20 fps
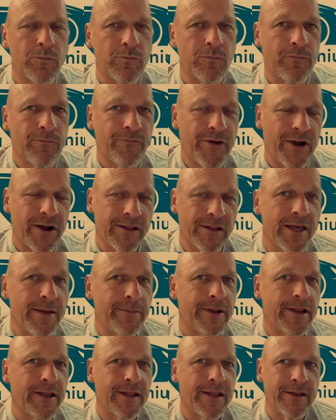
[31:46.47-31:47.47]
very
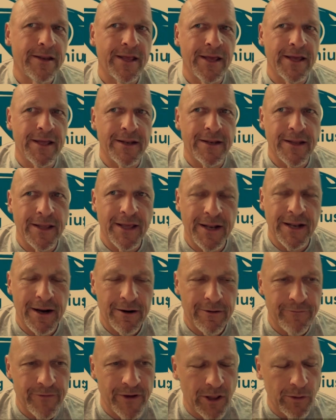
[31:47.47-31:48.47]
limited in our
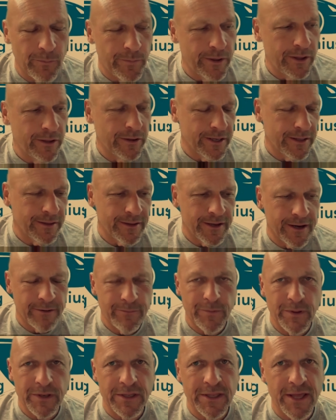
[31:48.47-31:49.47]
availability there,
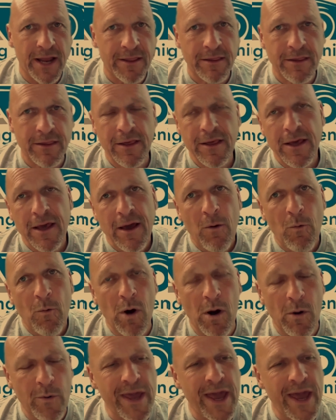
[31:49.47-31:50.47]
but that's
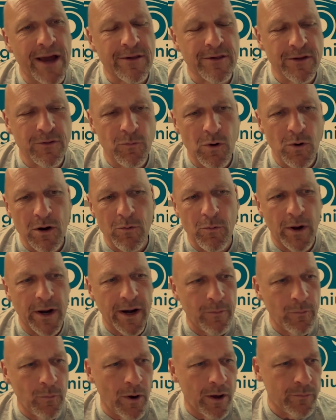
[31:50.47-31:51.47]
where we actually work
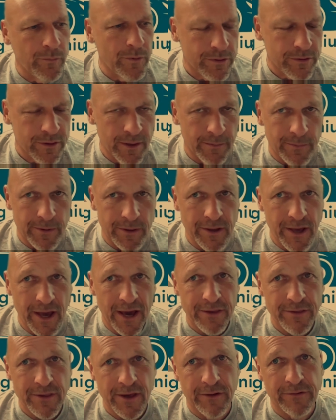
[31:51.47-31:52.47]
one-on-one with some of you
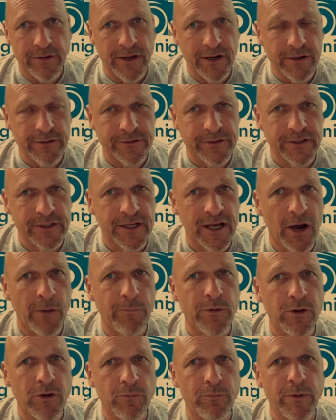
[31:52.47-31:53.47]
guys out there to
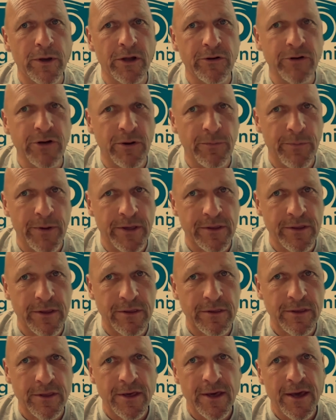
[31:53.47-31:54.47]
help you build your
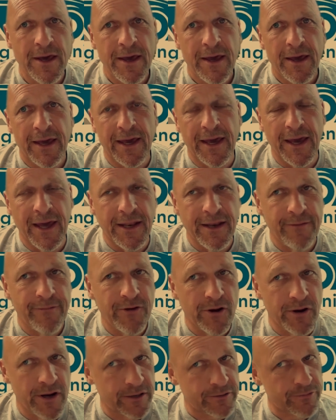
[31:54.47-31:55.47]
business. And if
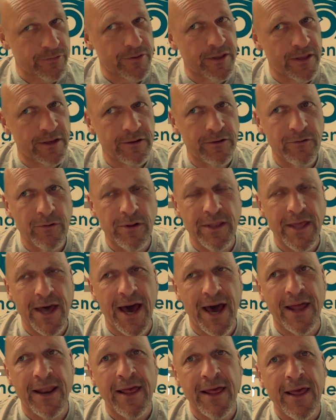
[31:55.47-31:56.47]
you're interested in doing
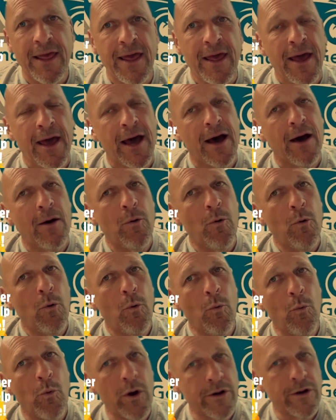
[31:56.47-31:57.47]
that,
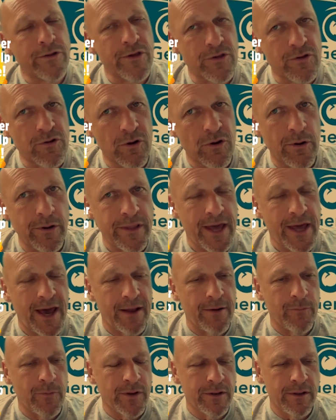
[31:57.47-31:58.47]
we're just growing
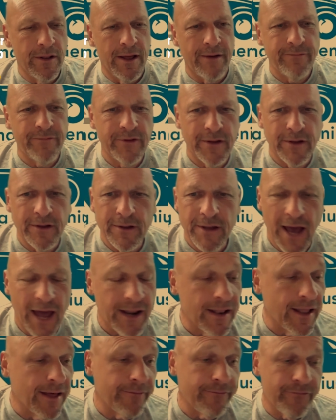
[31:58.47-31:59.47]
that. I'd
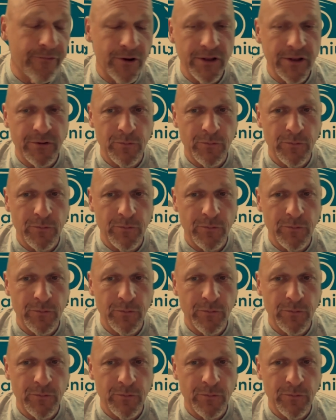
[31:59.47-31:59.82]
love for you to